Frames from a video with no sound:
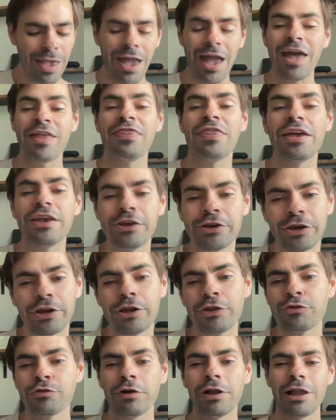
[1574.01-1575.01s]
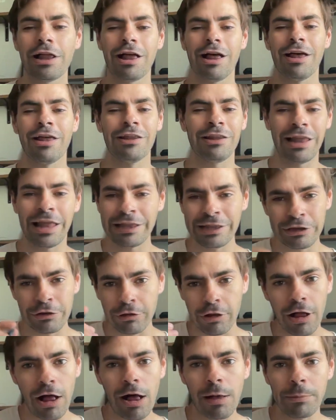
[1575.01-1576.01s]
And then you're gonna do a little
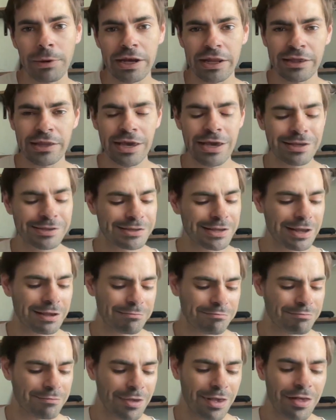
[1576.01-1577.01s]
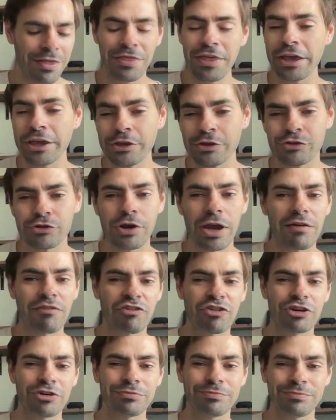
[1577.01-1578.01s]
comment at the end, like, "Thank you, Trevor.